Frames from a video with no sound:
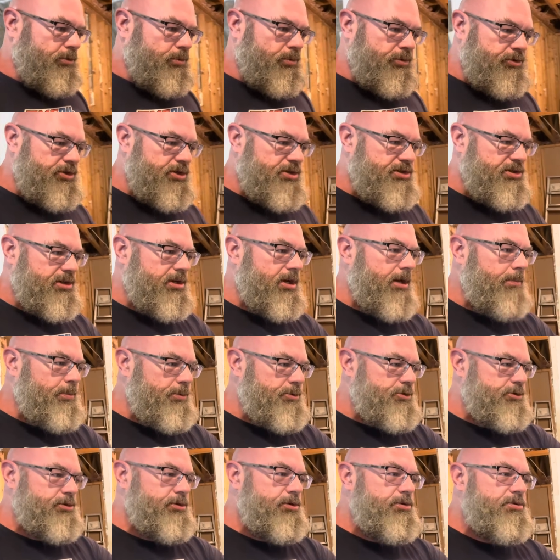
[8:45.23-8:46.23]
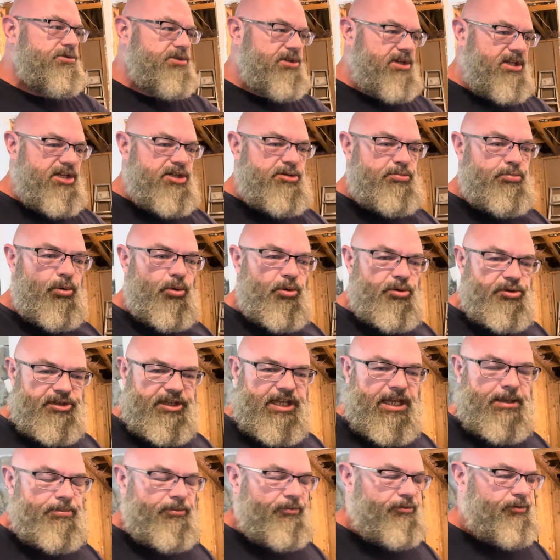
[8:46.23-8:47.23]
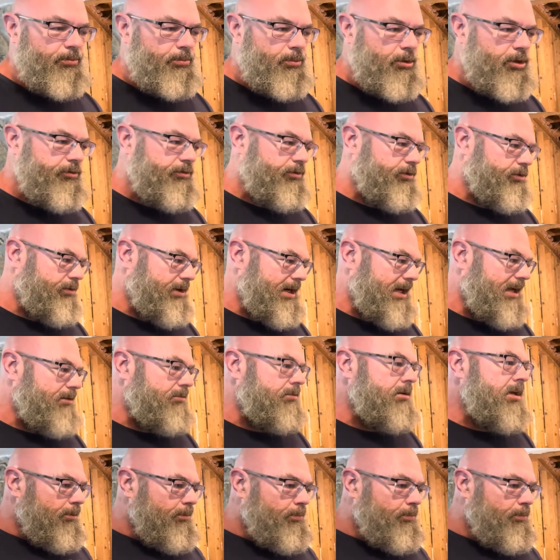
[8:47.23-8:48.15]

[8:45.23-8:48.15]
with just a couple screws in each board to keep them from moving around.